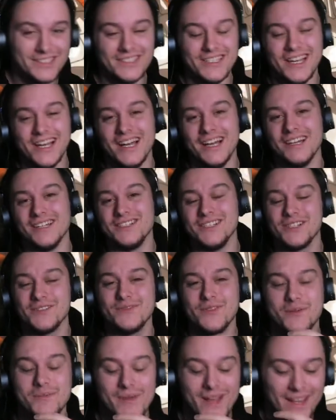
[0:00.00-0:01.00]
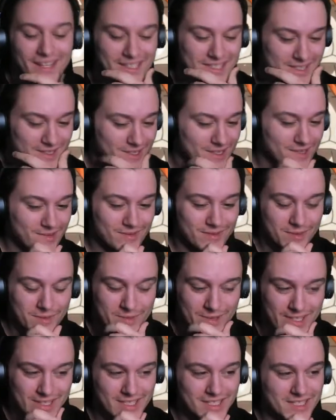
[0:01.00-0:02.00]
Yeah, just formality.
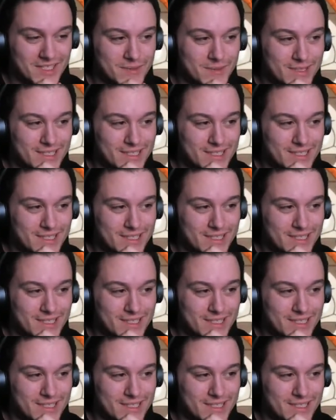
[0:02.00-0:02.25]
Formalities, man.